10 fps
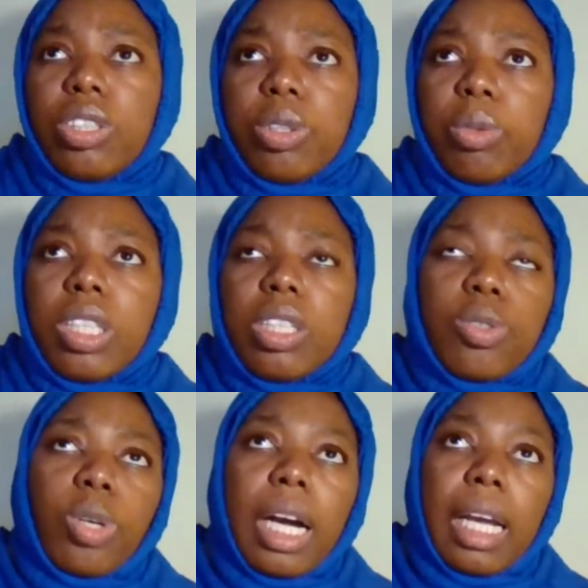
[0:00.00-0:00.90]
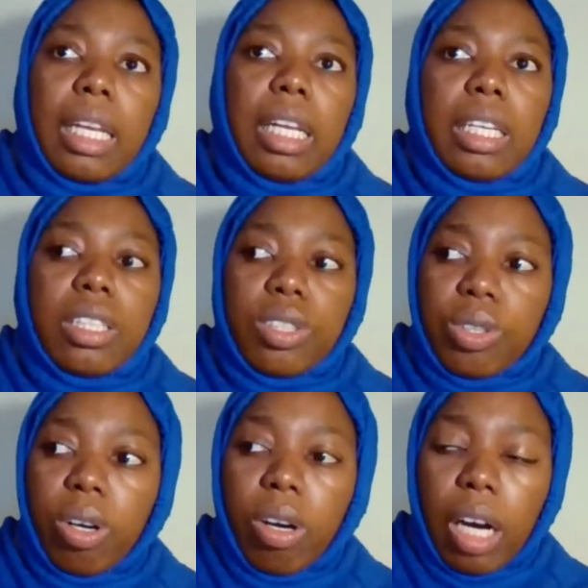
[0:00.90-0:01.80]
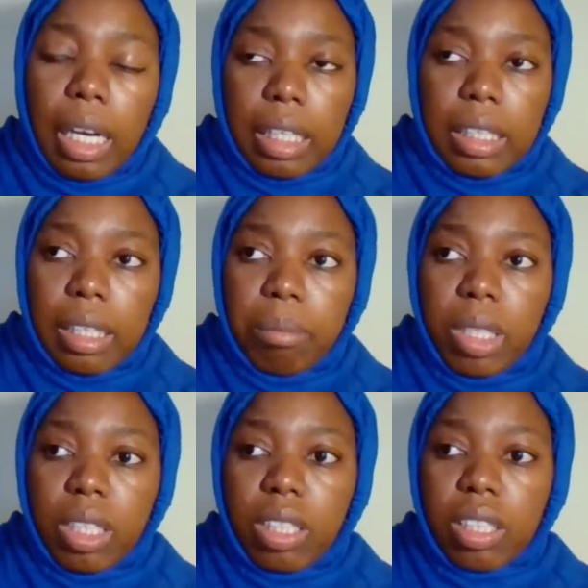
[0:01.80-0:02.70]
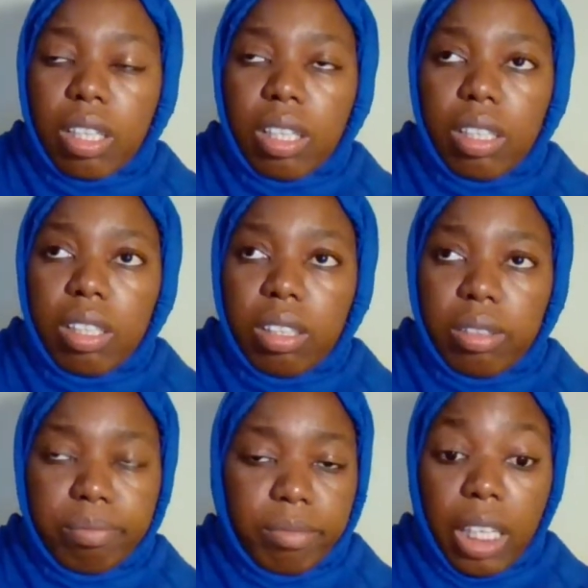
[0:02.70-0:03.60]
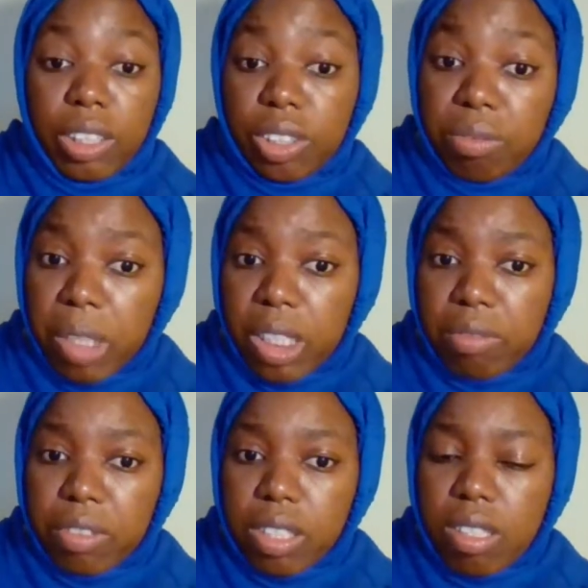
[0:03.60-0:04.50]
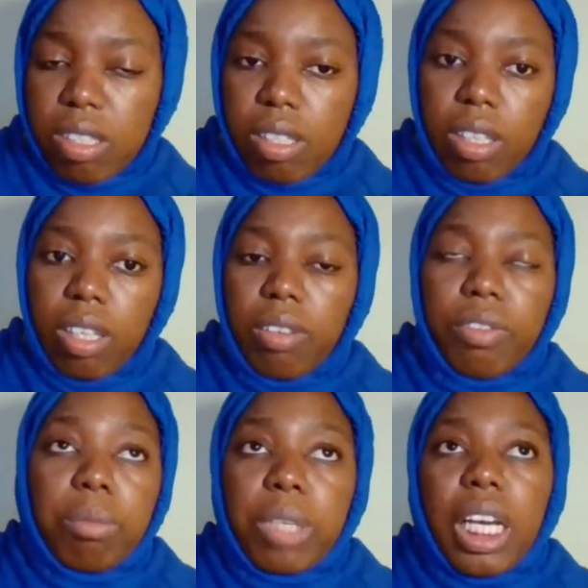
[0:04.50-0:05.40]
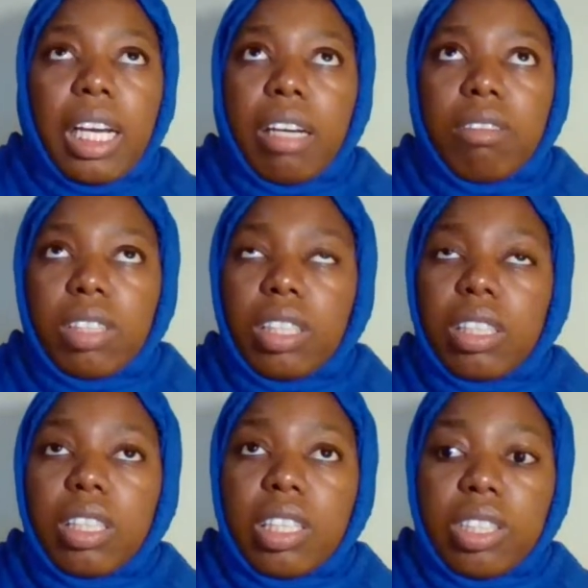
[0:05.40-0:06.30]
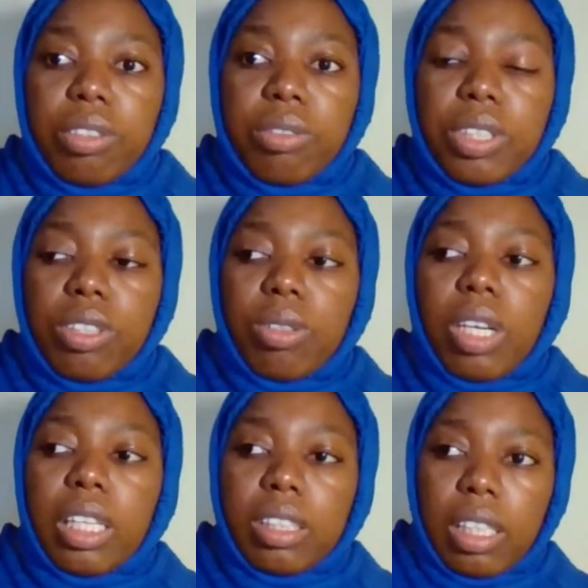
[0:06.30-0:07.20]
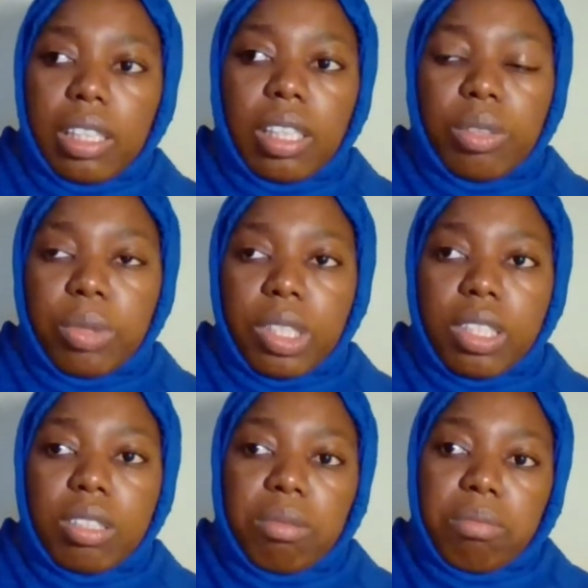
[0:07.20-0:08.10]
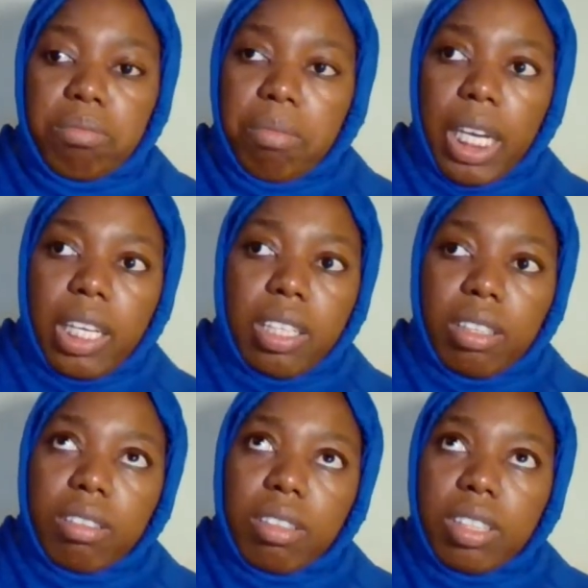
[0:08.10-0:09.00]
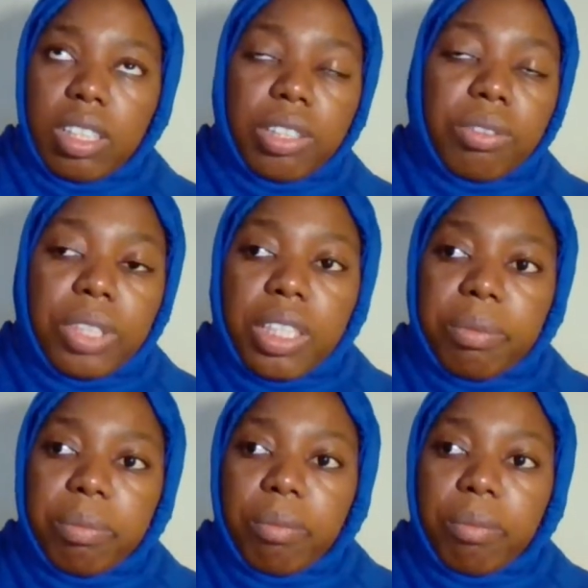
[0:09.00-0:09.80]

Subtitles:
you will need to highlight your academic achievement first. For me, I have a degree, so I started with my degree,